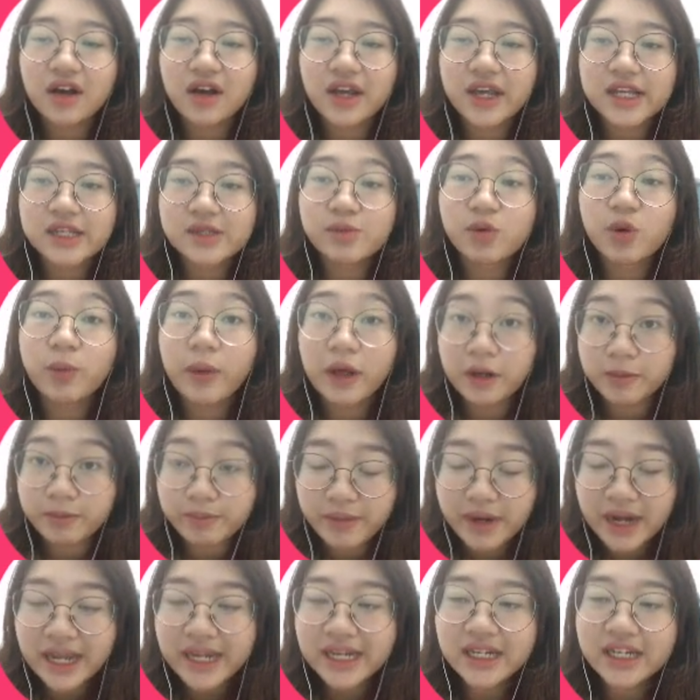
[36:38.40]
is mobile
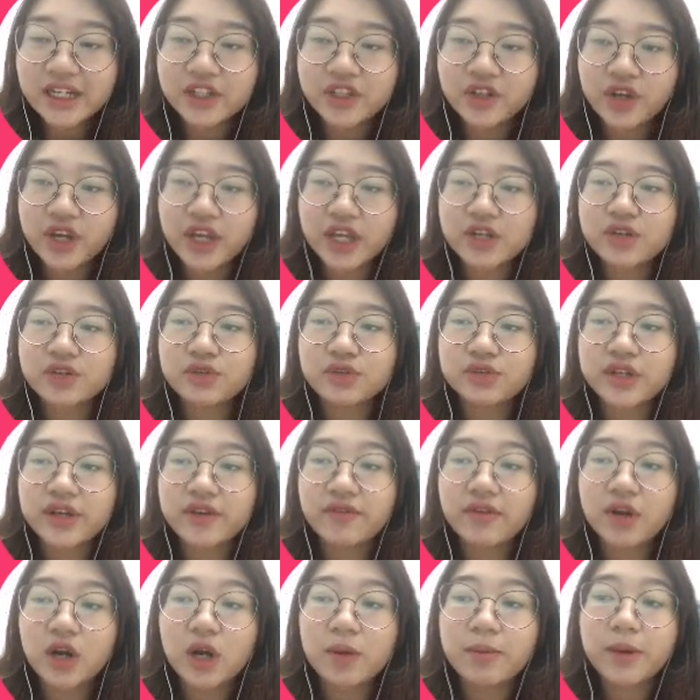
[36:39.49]
plan. You can do
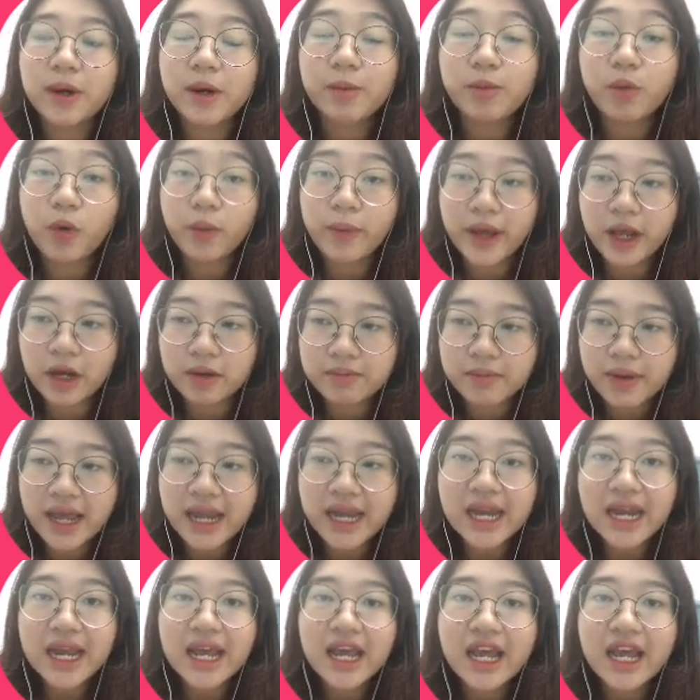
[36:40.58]
develop a mobile plan.